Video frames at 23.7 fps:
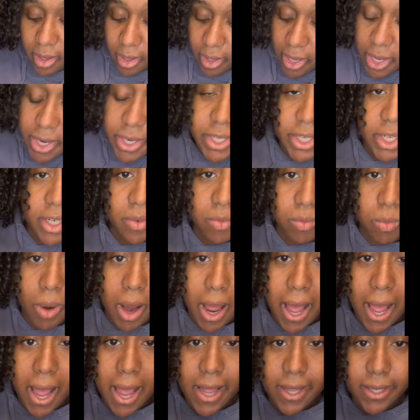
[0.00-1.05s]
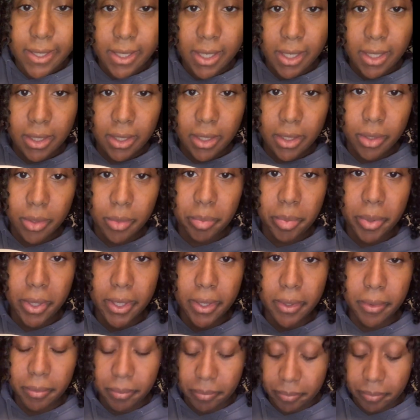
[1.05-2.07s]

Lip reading: It did rise a little bit,